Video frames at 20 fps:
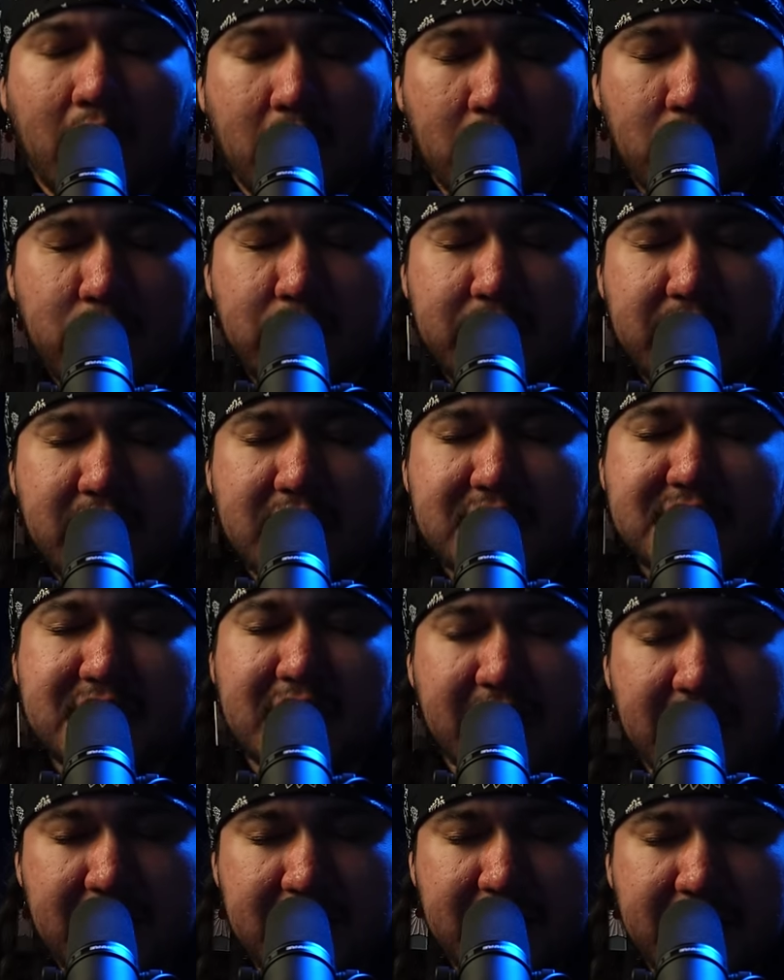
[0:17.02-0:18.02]
Who' not
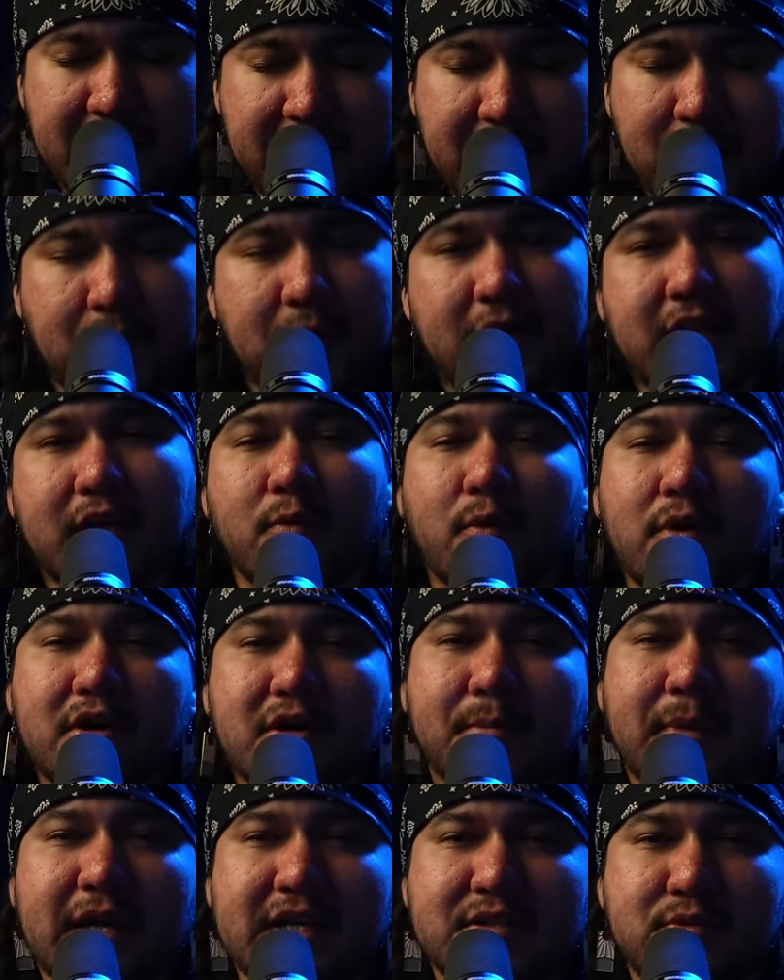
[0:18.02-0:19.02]
hey everybody,
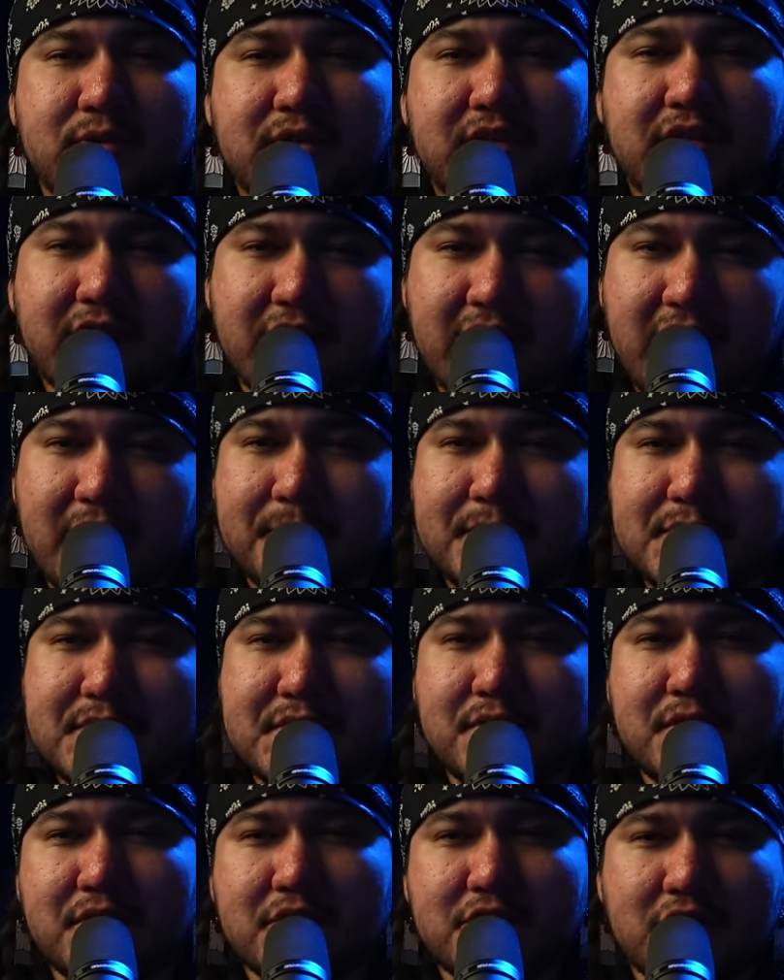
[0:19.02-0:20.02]
welcome back to another
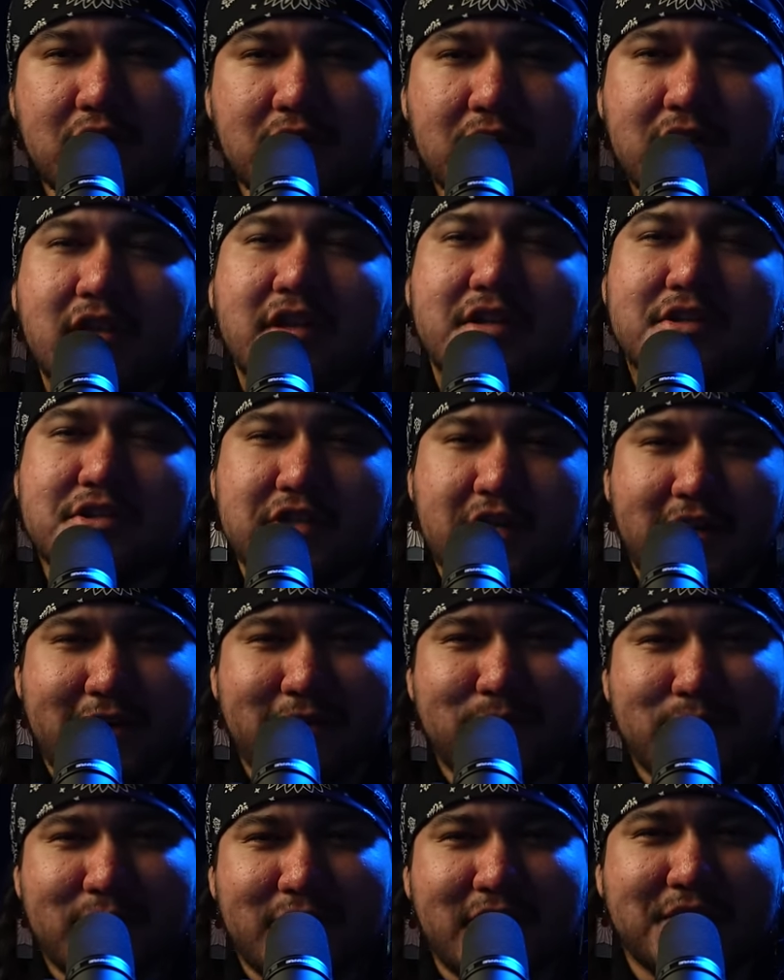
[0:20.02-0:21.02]
episode of Shanclen
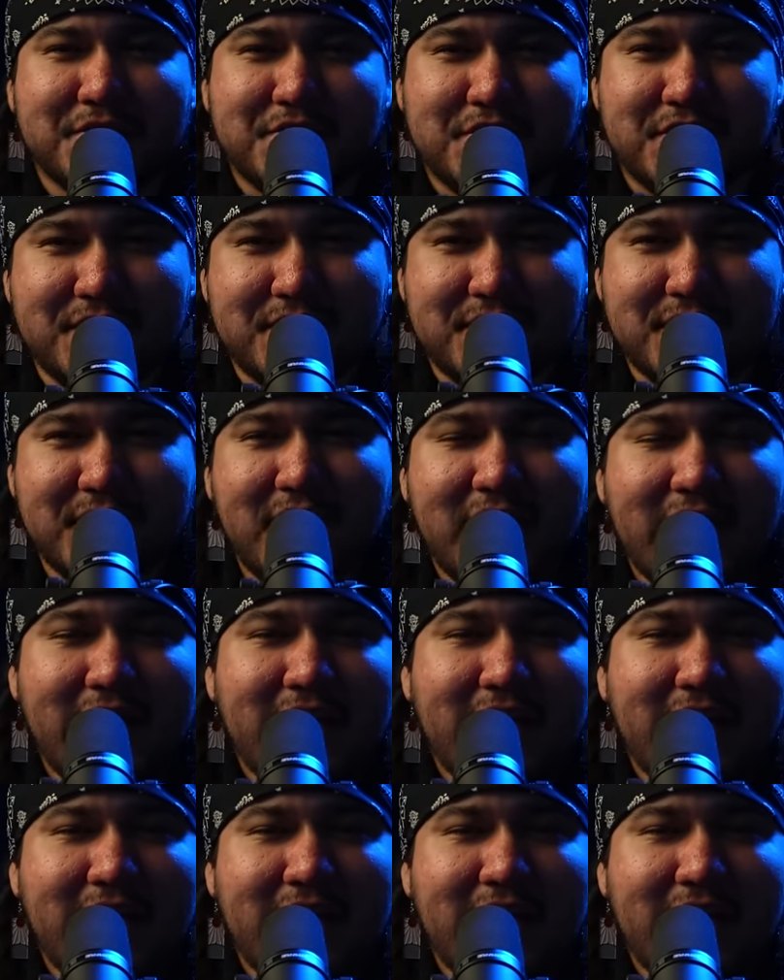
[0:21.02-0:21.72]
Shadow Productions.